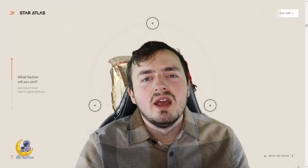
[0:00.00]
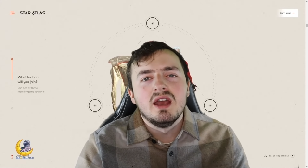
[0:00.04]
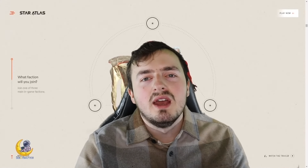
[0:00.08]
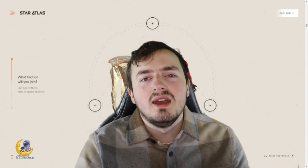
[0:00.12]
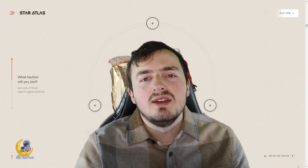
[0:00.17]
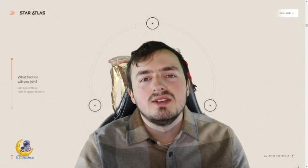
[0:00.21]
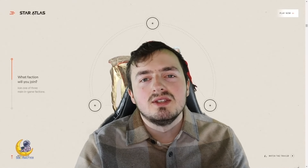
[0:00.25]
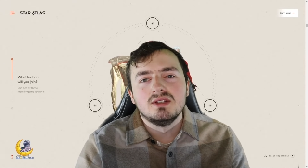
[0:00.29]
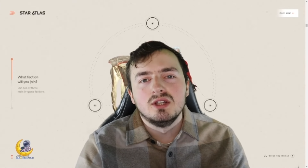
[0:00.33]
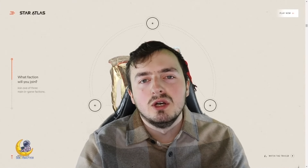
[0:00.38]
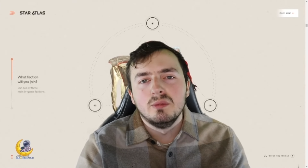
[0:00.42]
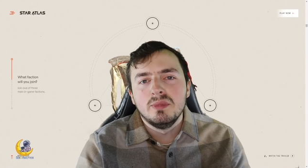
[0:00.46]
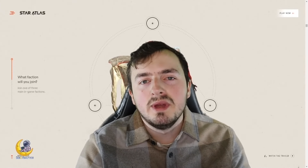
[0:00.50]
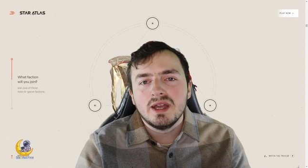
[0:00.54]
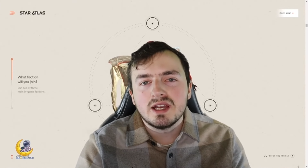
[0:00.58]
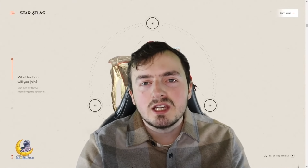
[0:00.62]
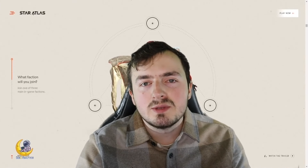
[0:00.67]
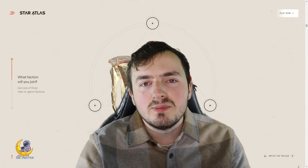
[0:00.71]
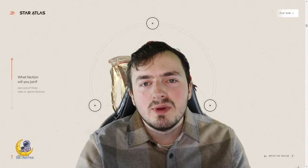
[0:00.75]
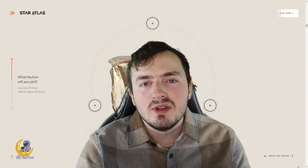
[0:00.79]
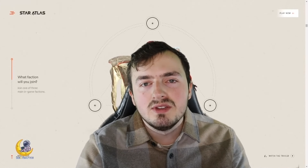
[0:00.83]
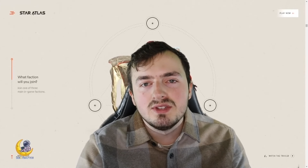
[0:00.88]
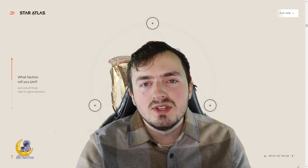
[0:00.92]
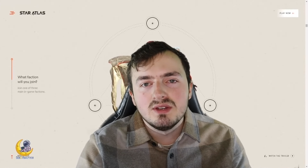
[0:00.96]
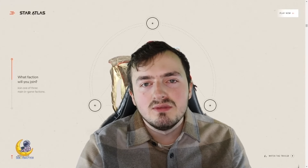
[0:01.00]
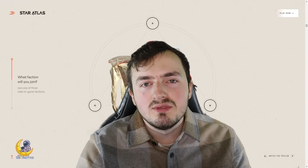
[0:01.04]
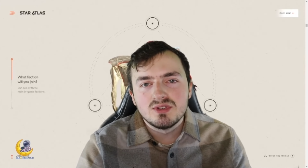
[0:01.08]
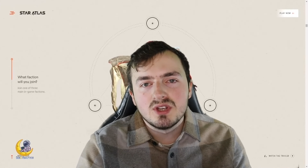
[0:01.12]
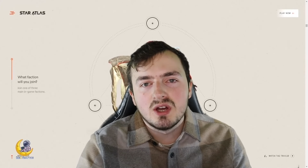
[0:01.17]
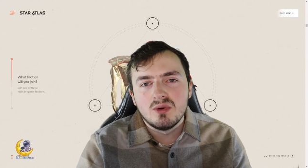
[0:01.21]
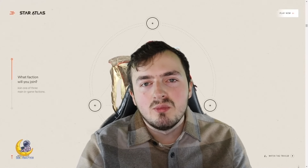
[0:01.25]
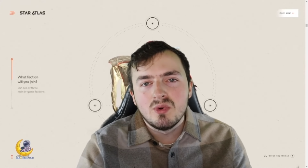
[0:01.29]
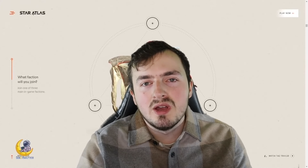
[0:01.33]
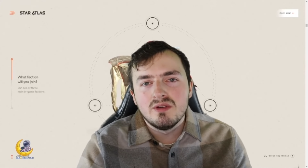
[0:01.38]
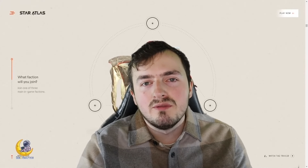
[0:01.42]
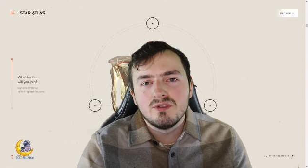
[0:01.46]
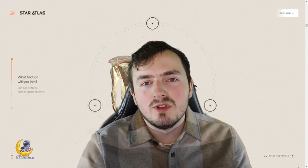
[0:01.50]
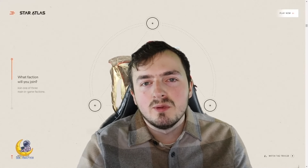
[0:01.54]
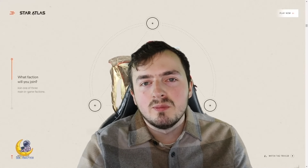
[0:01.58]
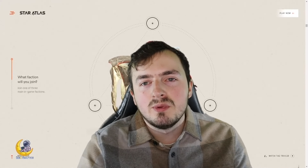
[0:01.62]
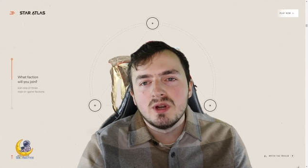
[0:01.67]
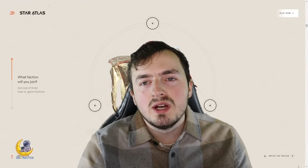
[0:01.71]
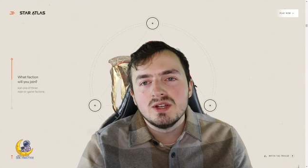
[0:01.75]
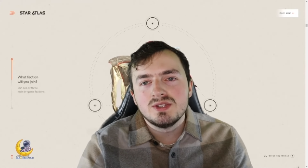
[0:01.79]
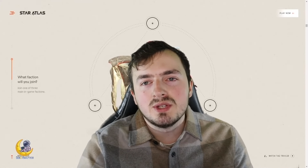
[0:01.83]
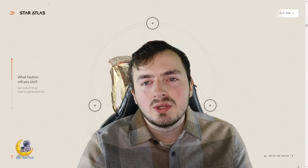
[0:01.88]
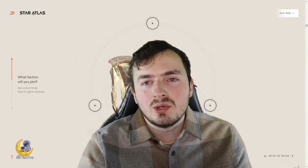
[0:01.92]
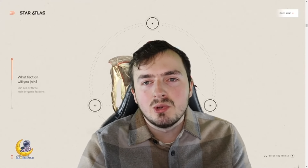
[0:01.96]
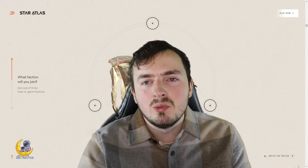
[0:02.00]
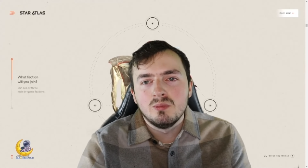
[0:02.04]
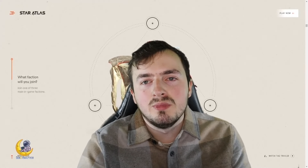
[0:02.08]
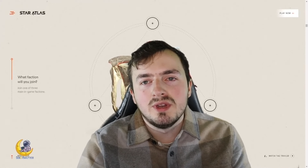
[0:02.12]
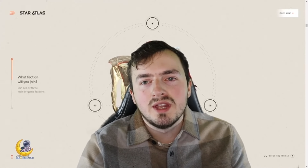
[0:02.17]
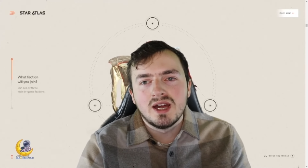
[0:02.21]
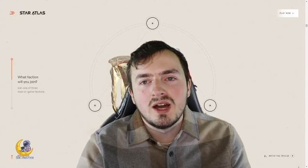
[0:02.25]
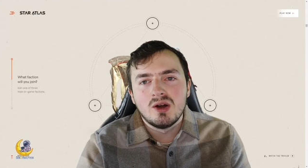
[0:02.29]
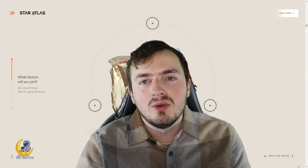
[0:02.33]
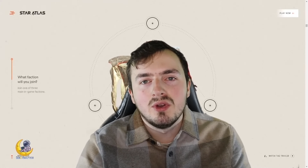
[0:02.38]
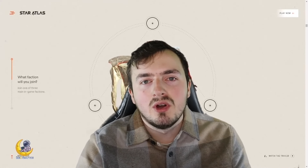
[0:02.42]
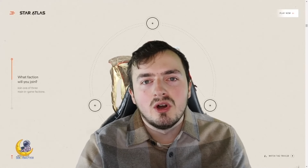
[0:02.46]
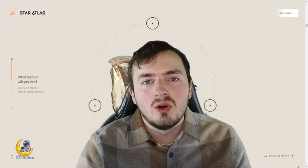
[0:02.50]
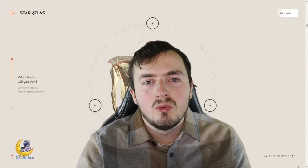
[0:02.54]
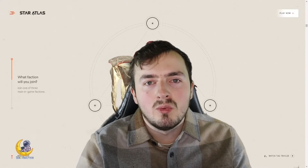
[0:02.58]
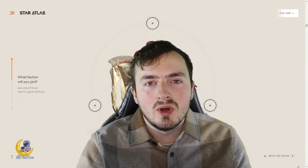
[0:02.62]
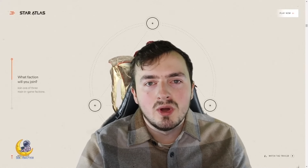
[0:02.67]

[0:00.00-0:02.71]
It's a little bit expensive, so I'm waiting for the price to come down, or